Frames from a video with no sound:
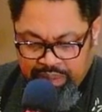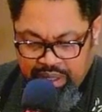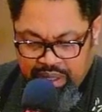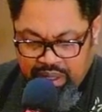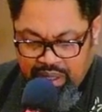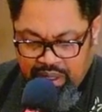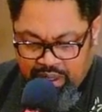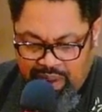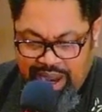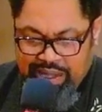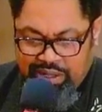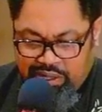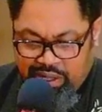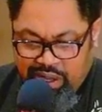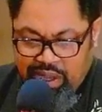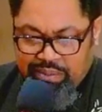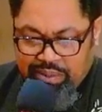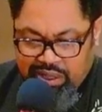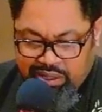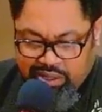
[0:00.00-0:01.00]
Quite
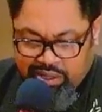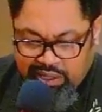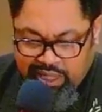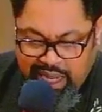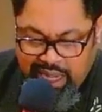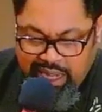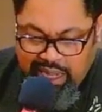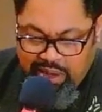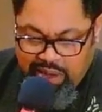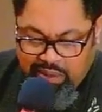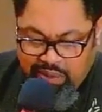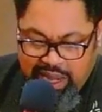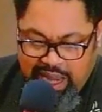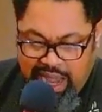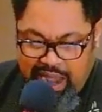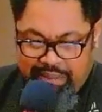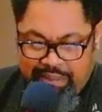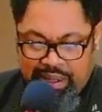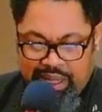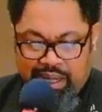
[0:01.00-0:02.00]
simply stated, we
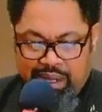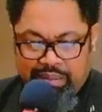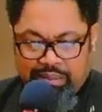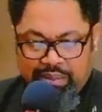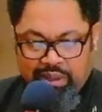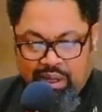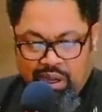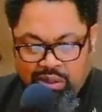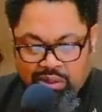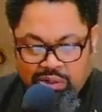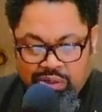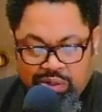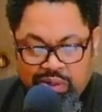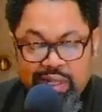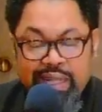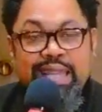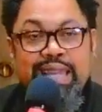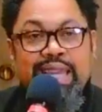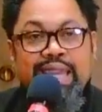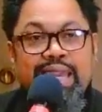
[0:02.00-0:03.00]
have become
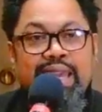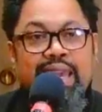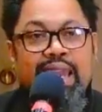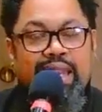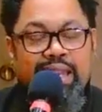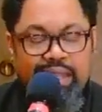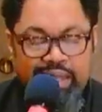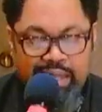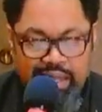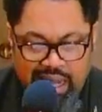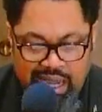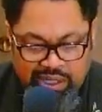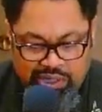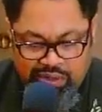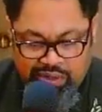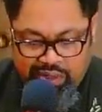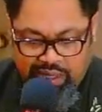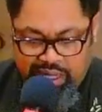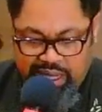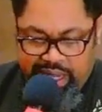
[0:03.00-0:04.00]
culturally
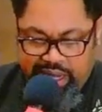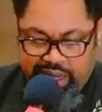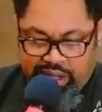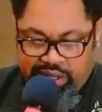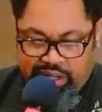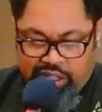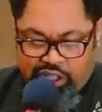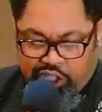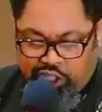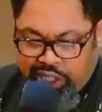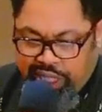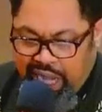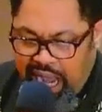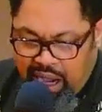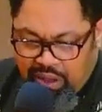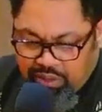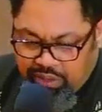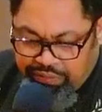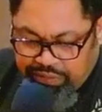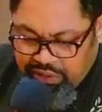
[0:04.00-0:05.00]
indoctrinated to
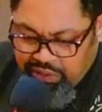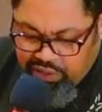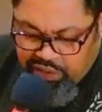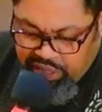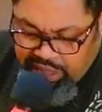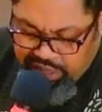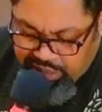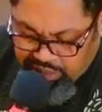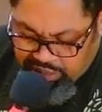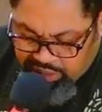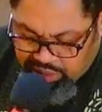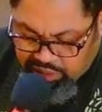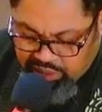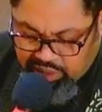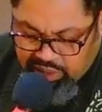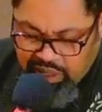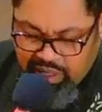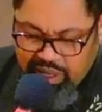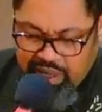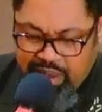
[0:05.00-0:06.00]
shout for
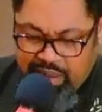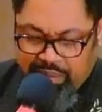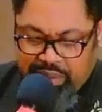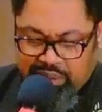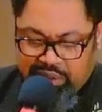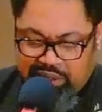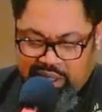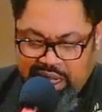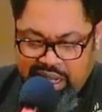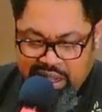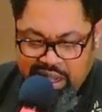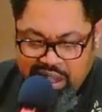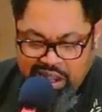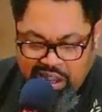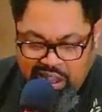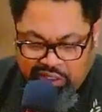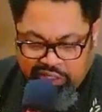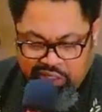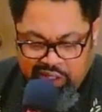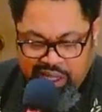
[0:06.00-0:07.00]
Jesus, but say
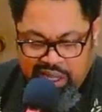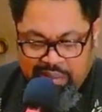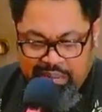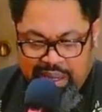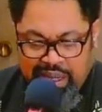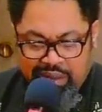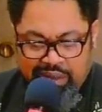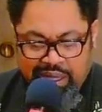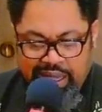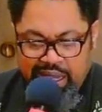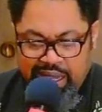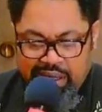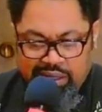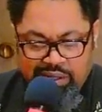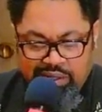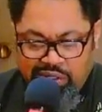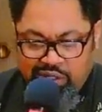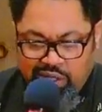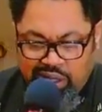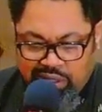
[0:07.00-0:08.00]
nothing about the
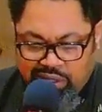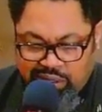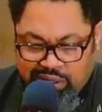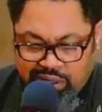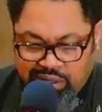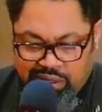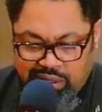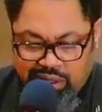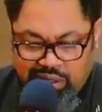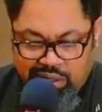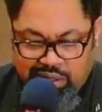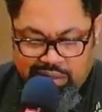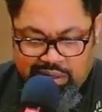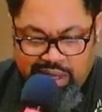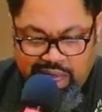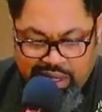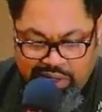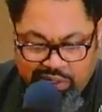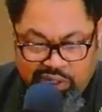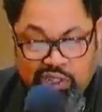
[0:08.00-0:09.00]
injustices
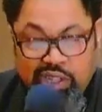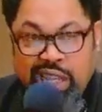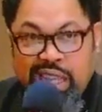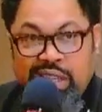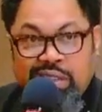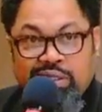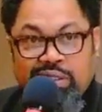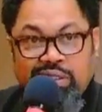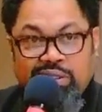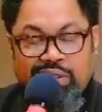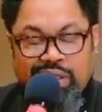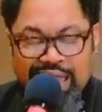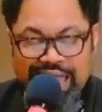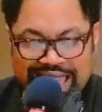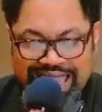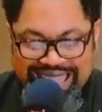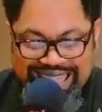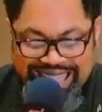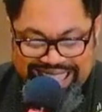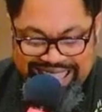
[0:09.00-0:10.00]
that Jesus
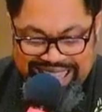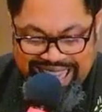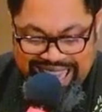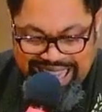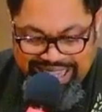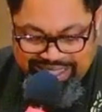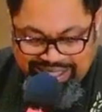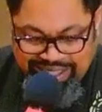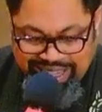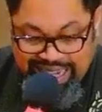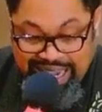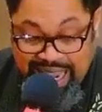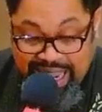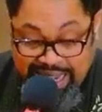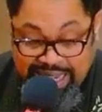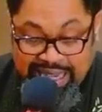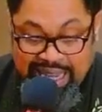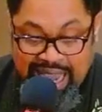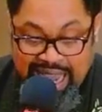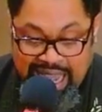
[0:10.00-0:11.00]
detested
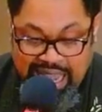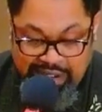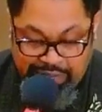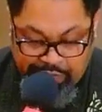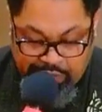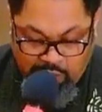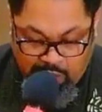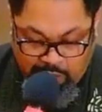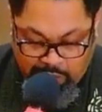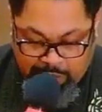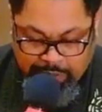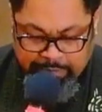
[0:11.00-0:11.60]
and died for.